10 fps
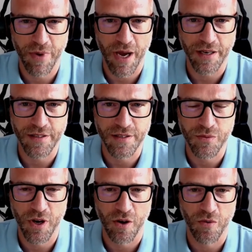Pact
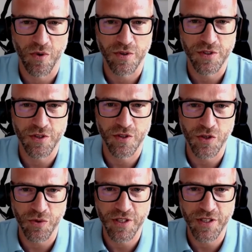as well. Do
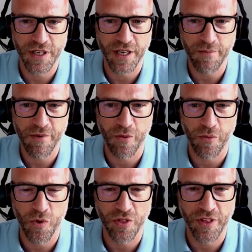you want to elaborate
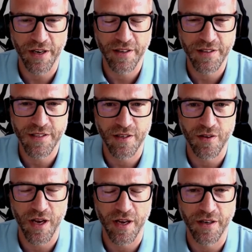on what that is
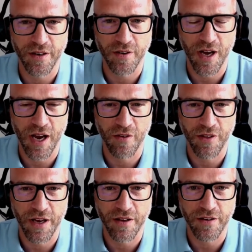and how
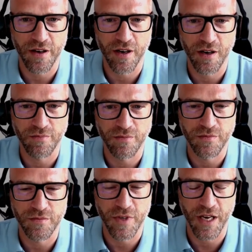that
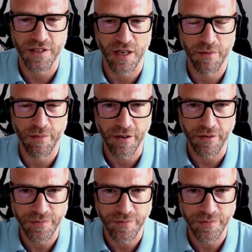has come about?